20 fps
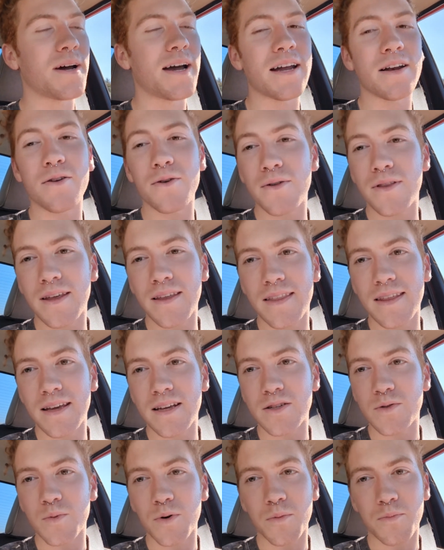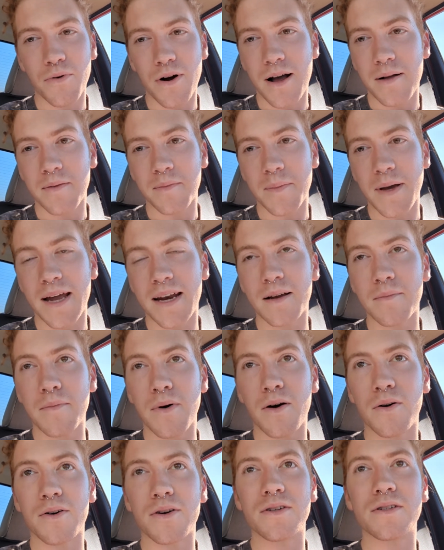I knew that these were problematic
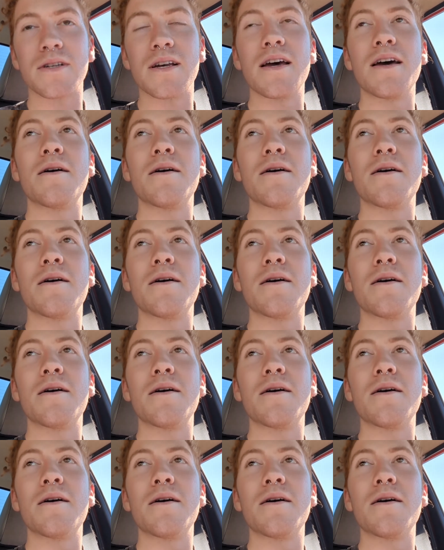motors,